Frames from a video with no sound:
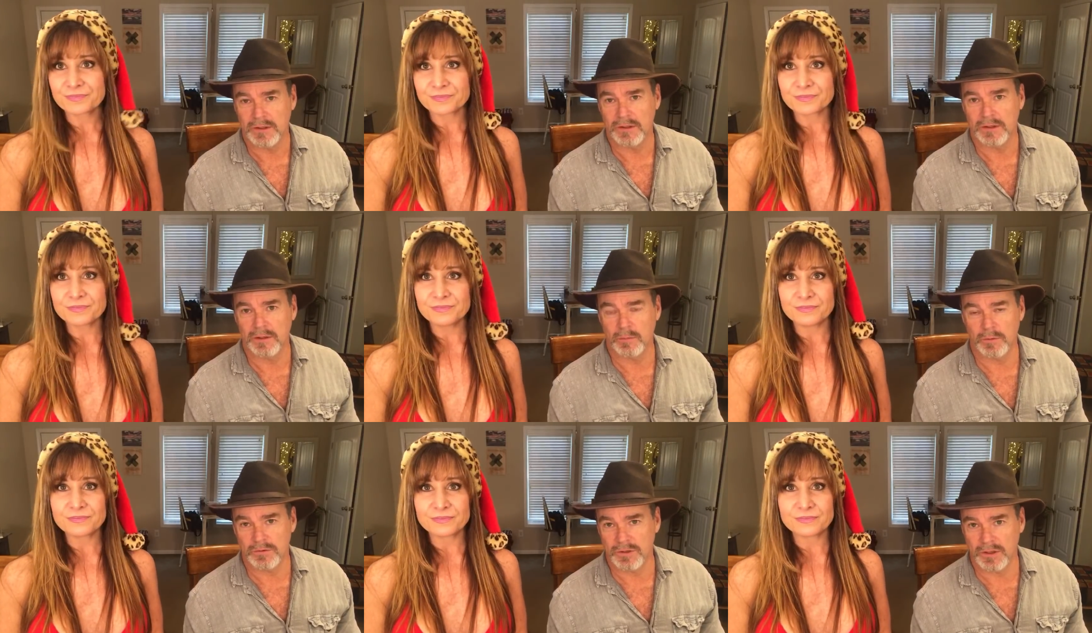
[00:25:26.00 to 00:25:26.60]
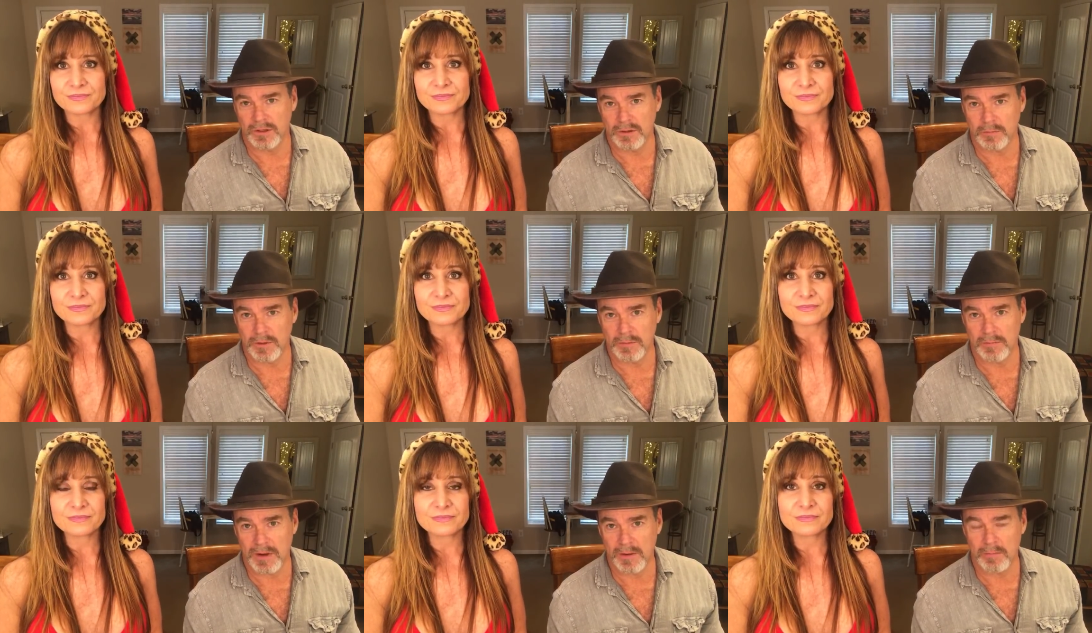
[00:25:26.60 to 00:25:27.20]
Speaker 1: that were sent to me
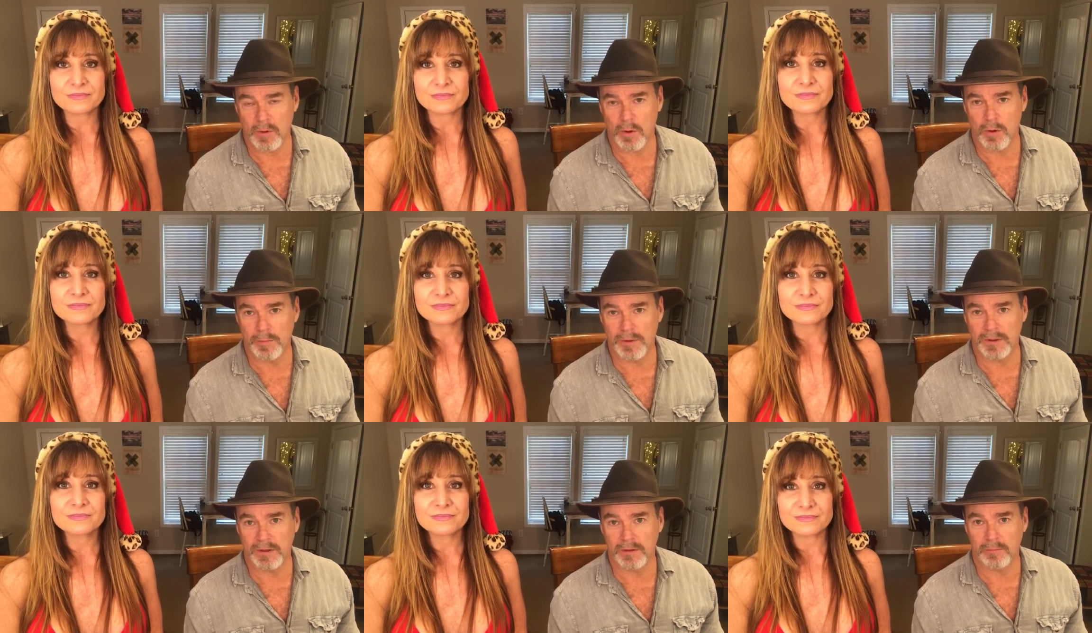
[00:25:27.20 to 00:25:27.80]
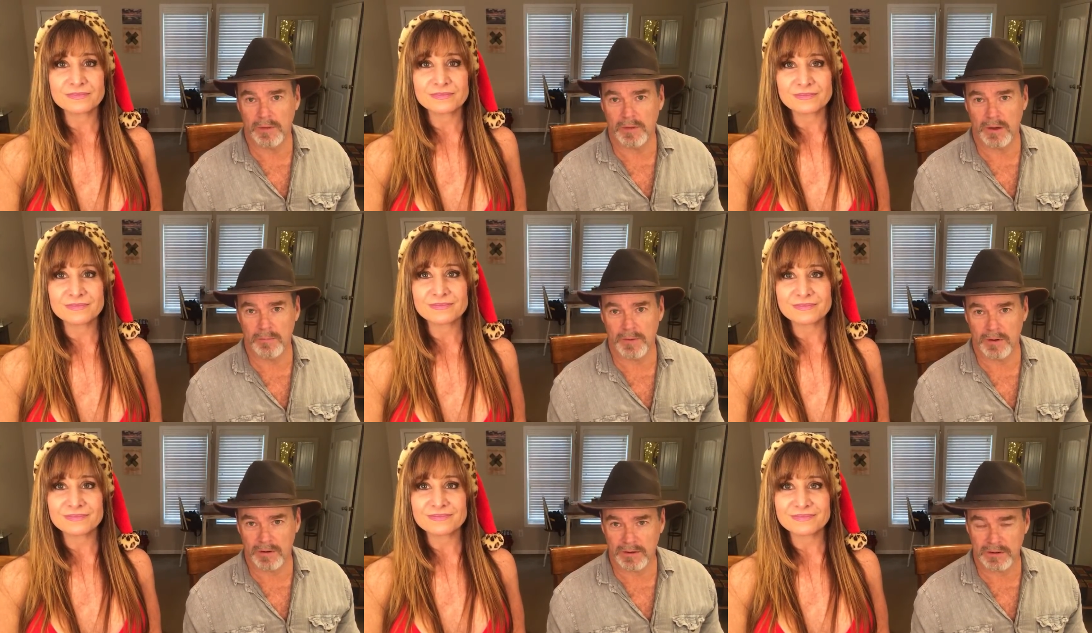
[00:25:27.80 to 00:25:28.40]
by Bollman,
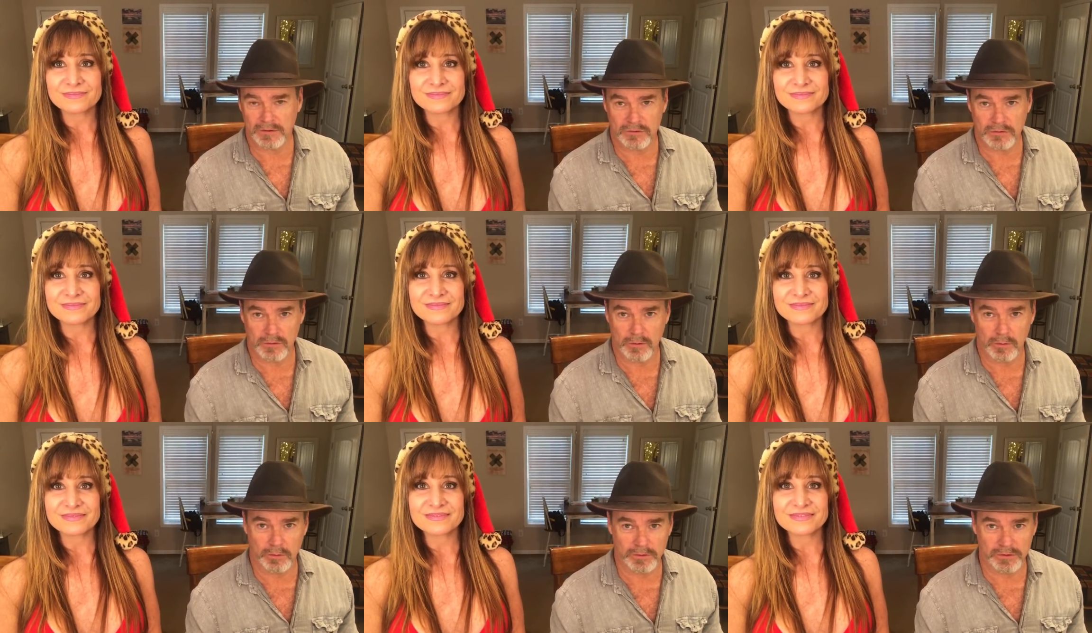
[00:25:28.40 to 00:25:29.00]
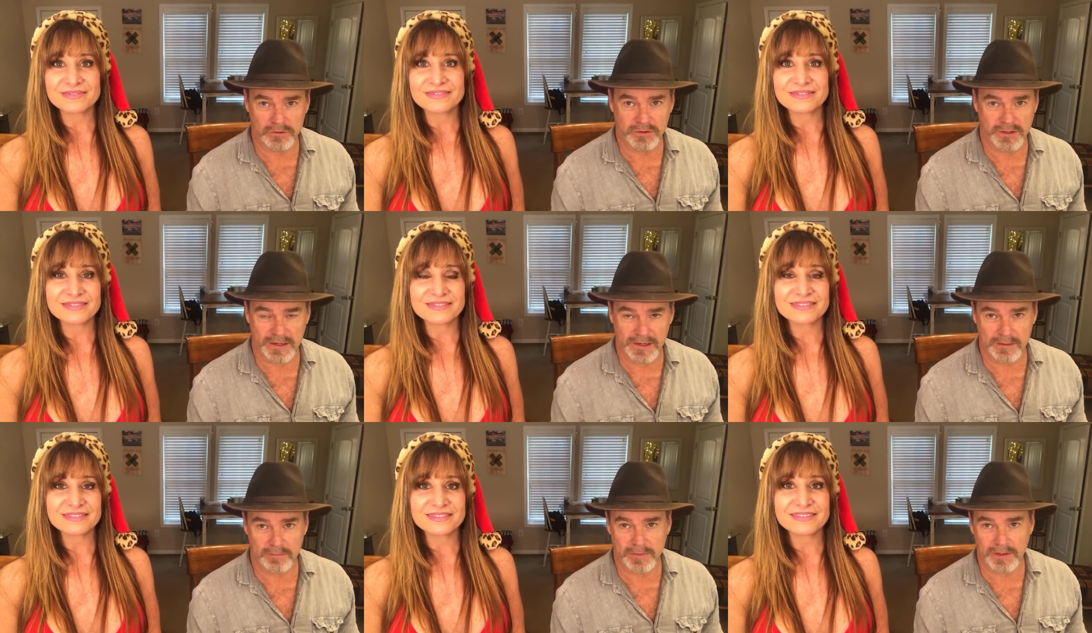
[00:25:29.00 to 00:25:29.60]
America's oldest
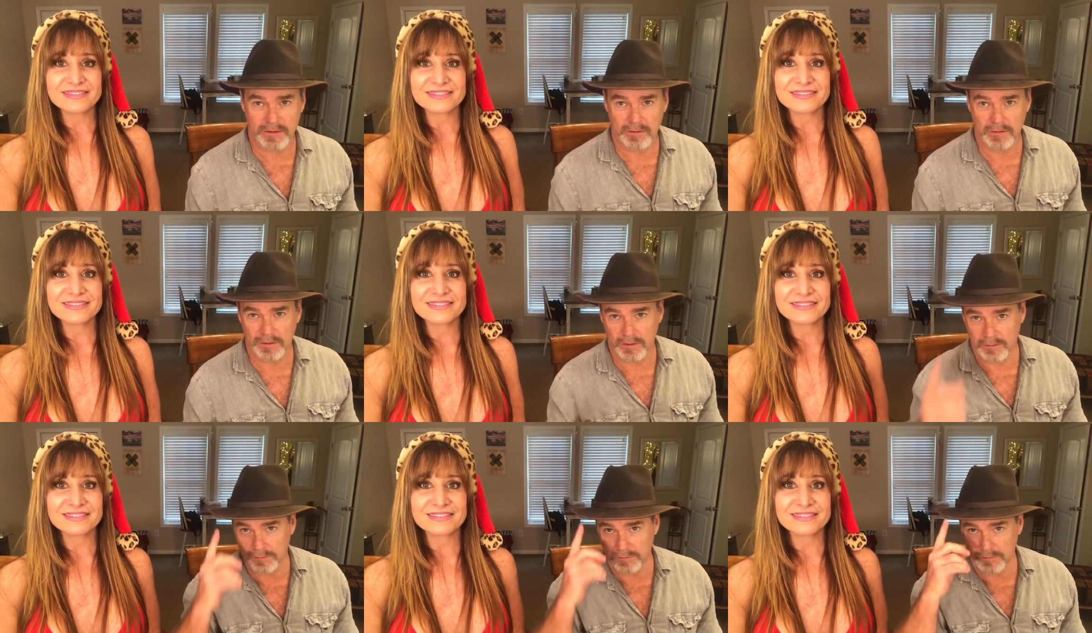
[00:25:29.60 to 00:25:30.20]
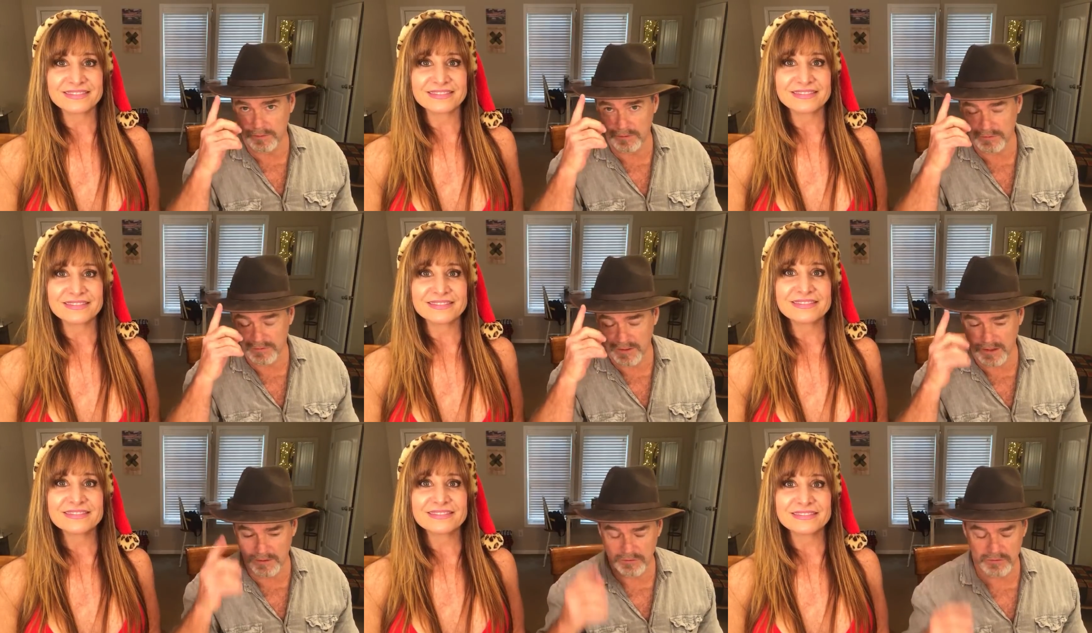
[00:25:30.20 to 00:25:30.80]
hat maker in this
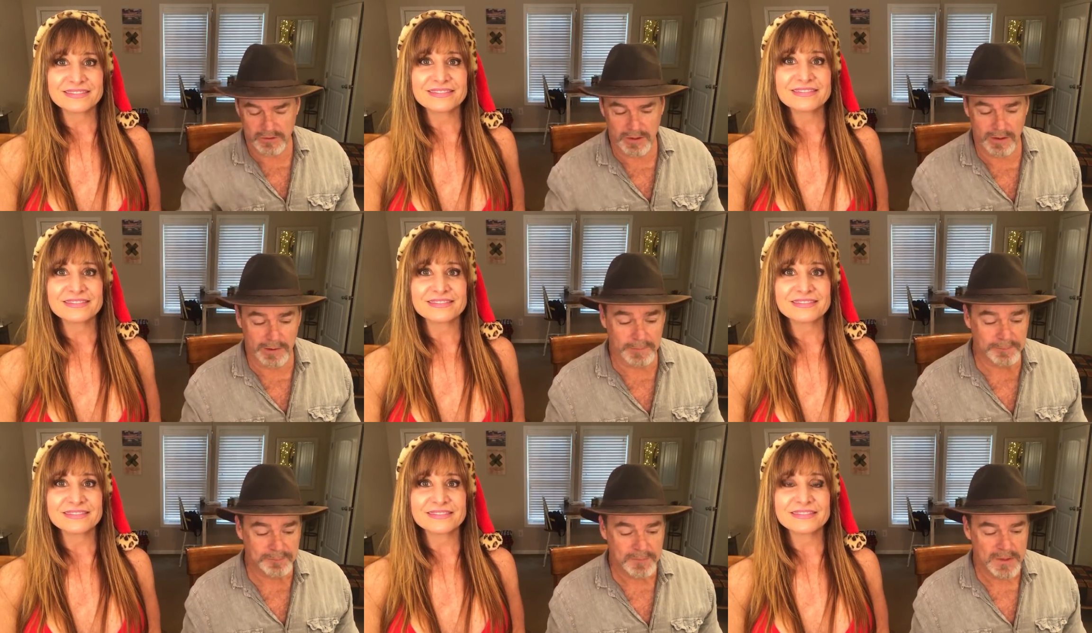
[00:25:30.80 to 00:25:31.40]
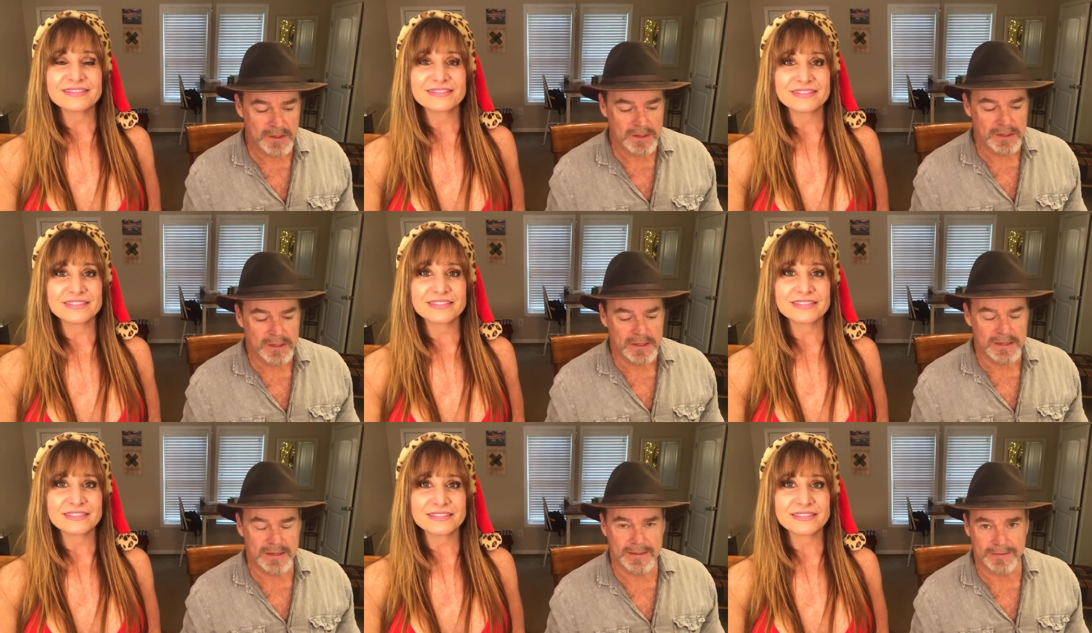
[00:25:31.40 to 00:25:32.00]
kind of style.
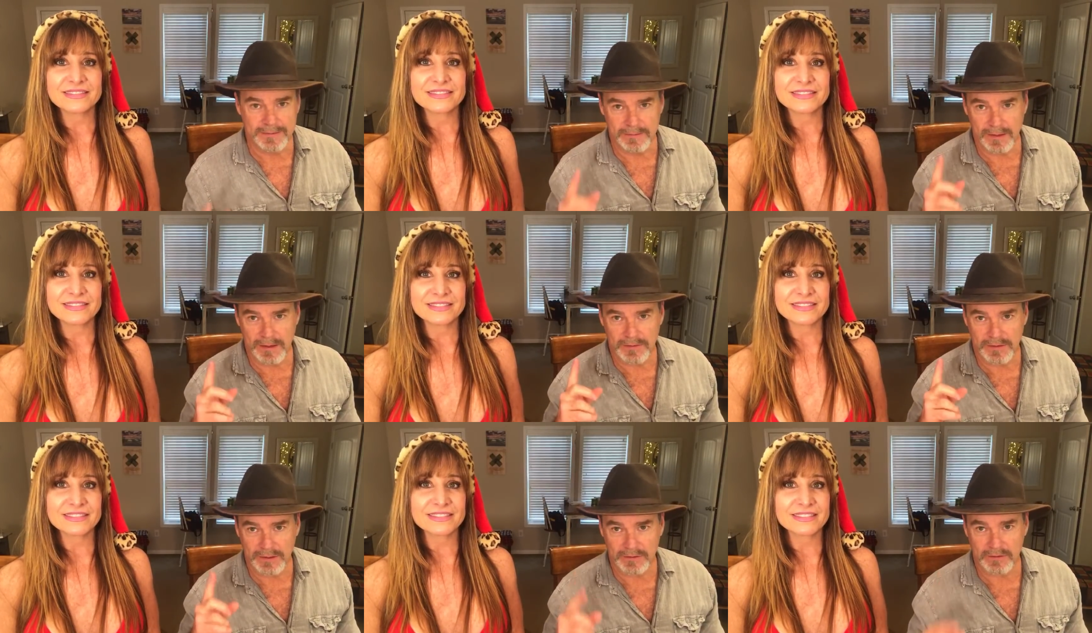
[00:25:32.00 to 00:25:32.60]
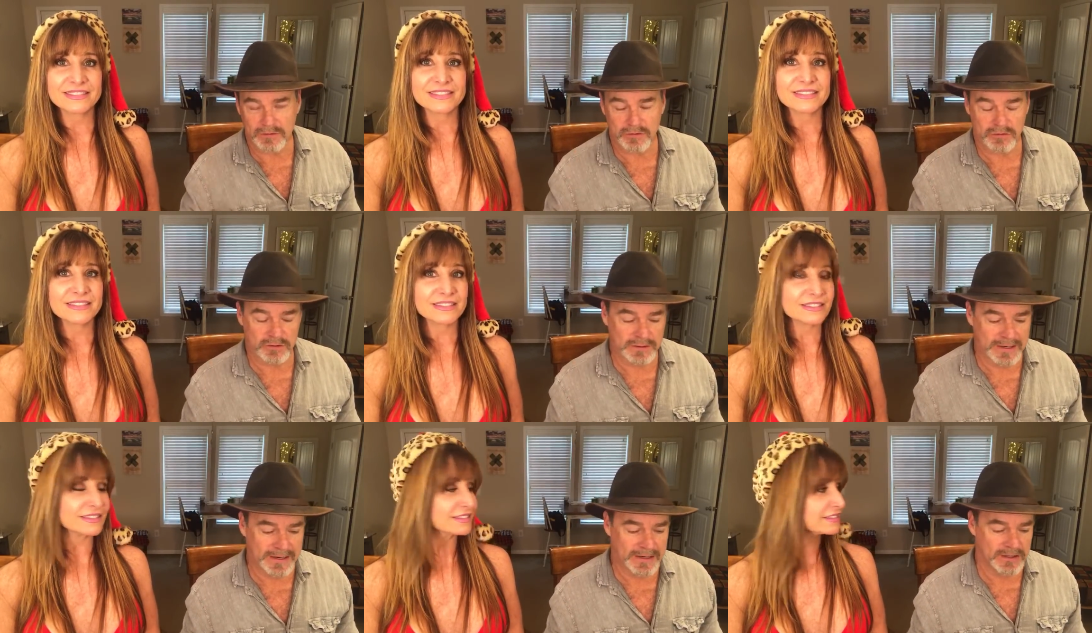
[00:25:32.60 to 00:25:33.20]
And I think this is
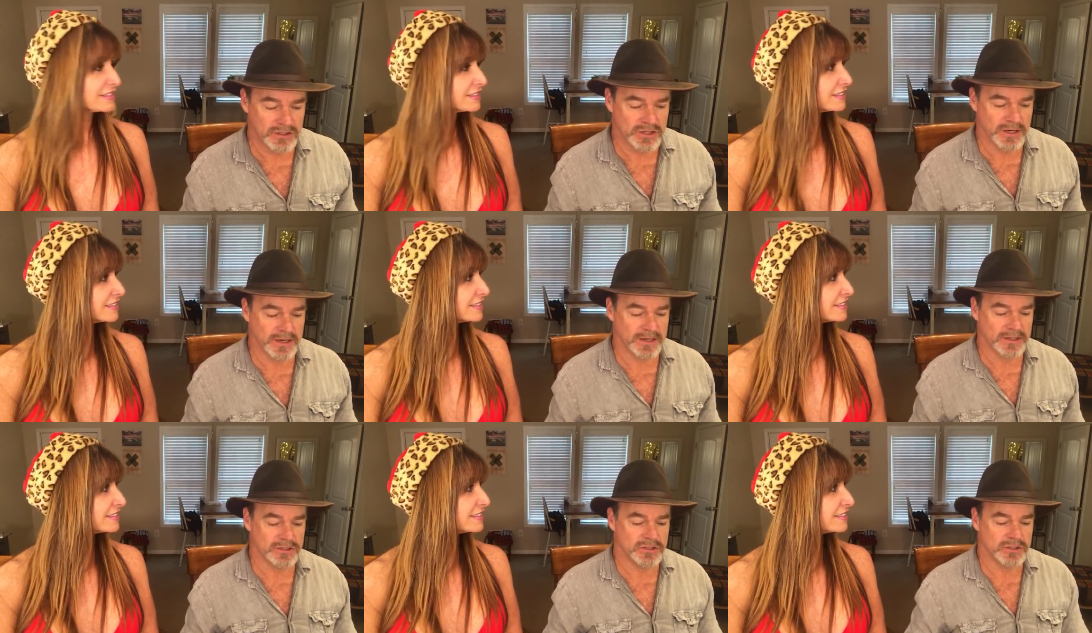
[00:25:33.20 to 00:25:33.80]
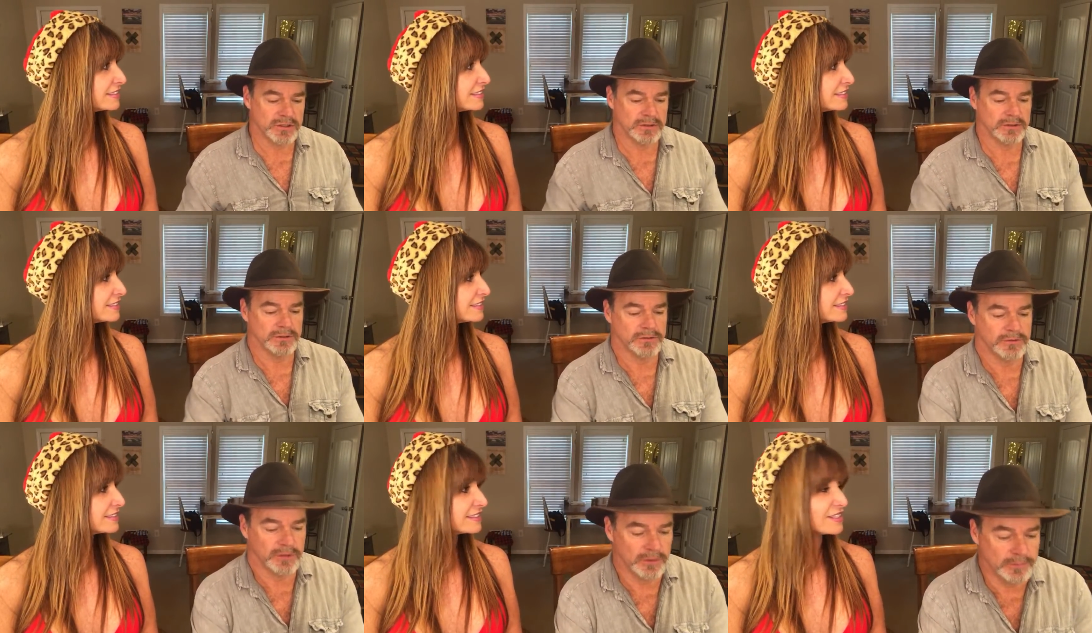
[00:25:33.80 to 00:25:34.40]
an HH.
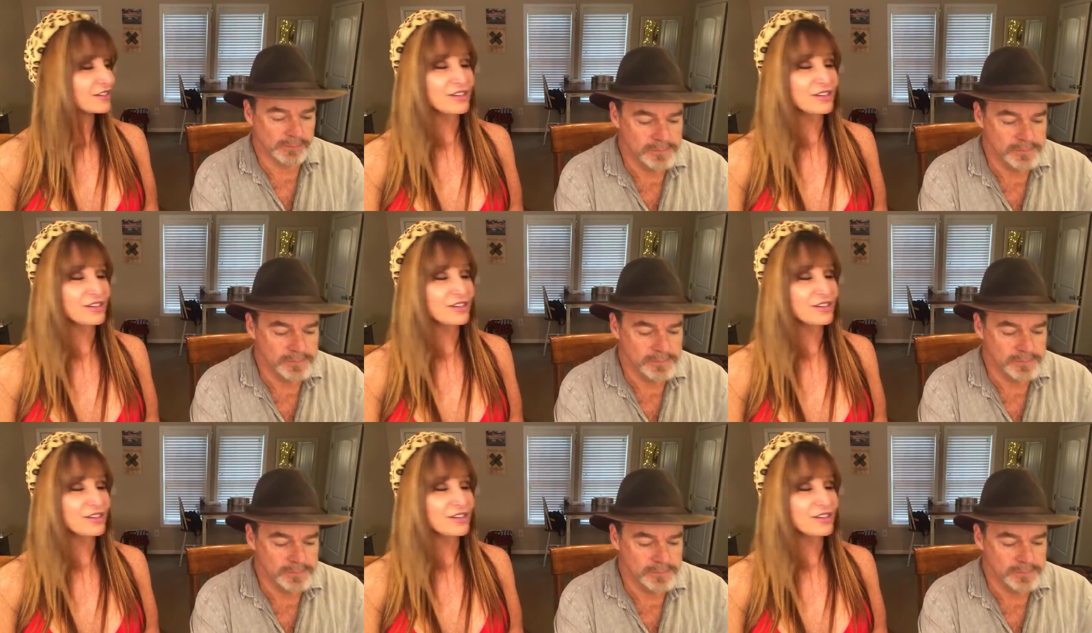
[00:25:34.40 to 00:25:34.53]
So. Oh,